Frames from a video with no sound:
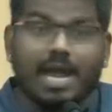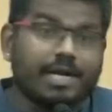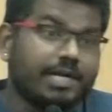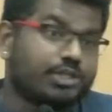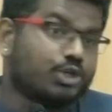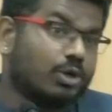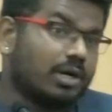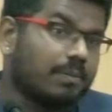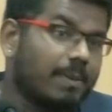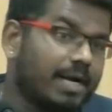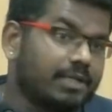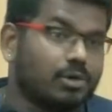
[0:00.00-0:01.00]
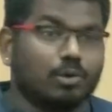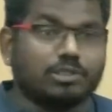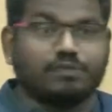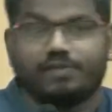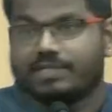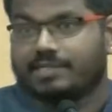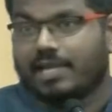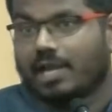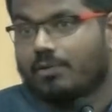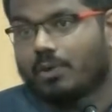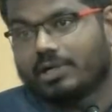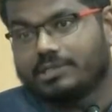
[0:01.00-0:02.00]
And it shouldn't matter who is frisking
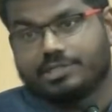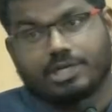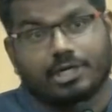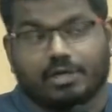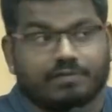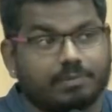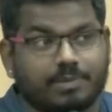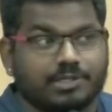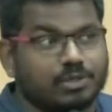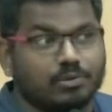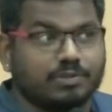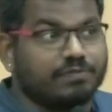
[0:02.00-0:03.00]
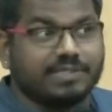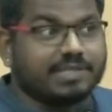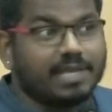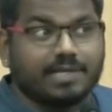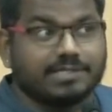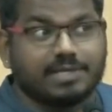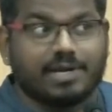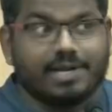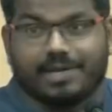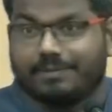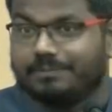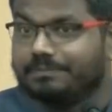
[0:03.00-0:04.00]
and what is the gender of the person who is frisking and
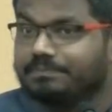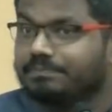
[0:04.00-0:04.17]
screening.